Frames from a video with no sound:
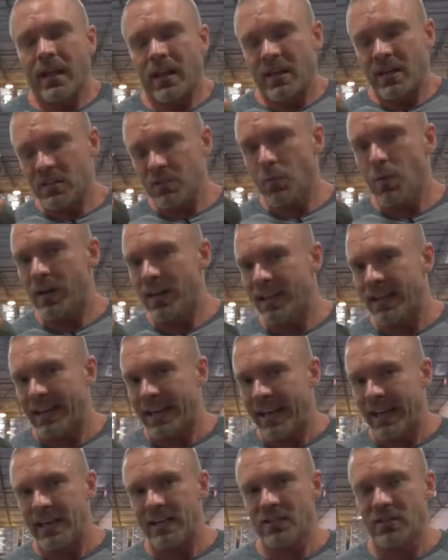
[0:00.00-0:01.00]
This is one of the
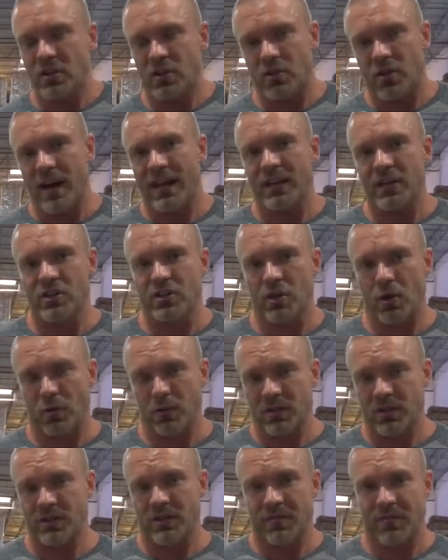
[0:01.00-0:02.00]
keys to training
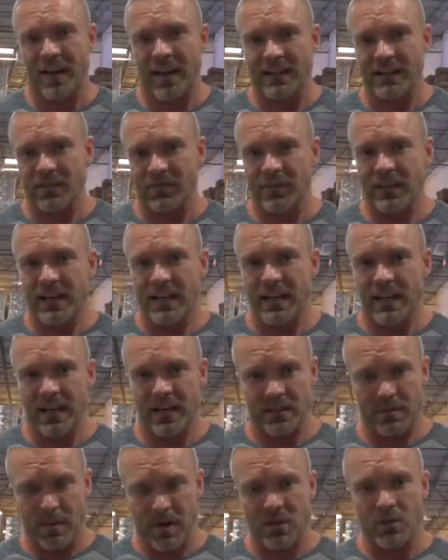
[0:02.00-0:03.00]
shoulders effectively,
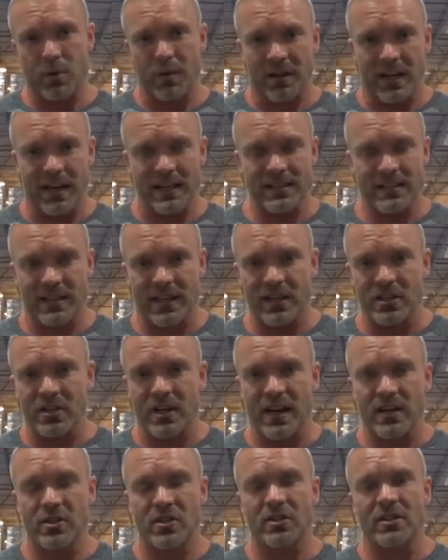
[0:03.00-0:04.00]
especially with isolation
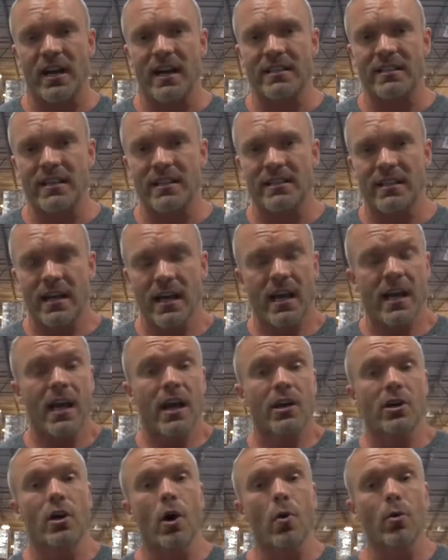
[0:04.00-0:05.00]
exercises.
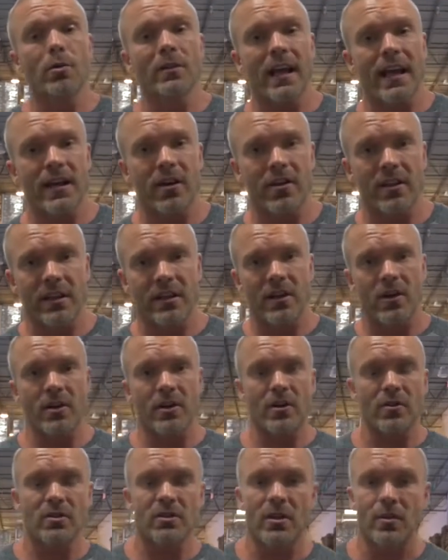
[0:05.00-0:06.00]
Go lighter than you're
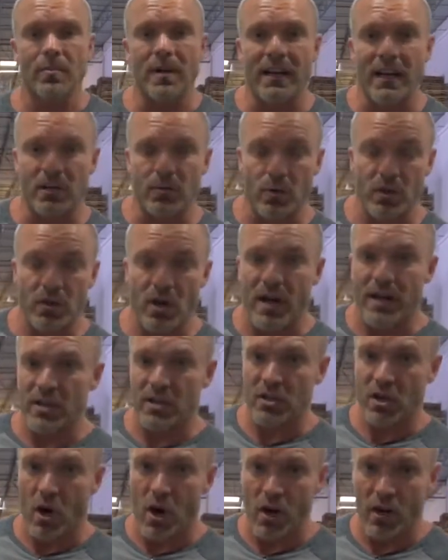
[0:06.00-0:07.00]
used to, because we're trying to
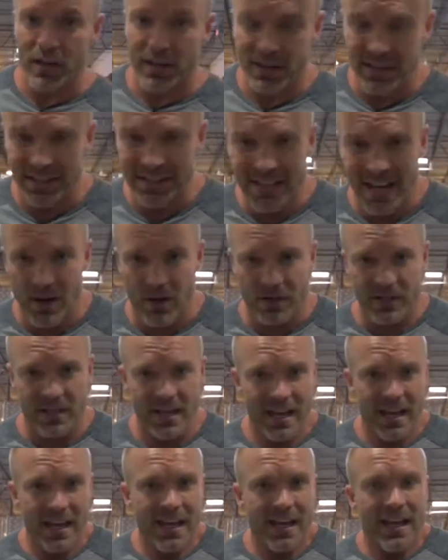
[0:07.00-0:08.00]
target the delts,
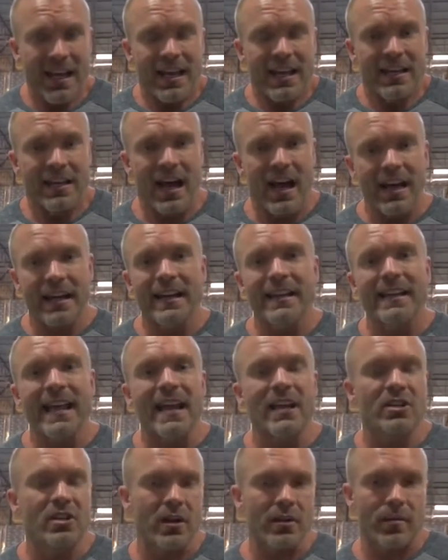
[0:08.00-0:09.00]
not
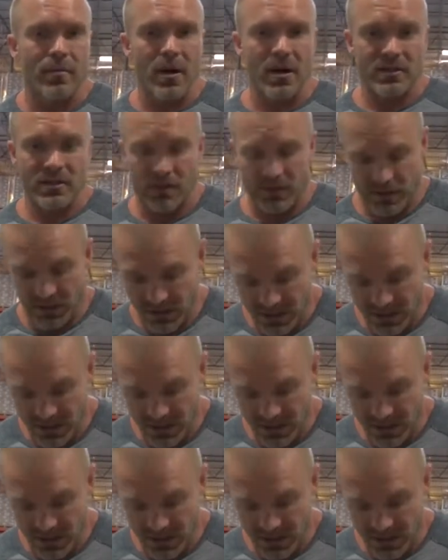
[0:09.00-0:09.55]
engage other muscles.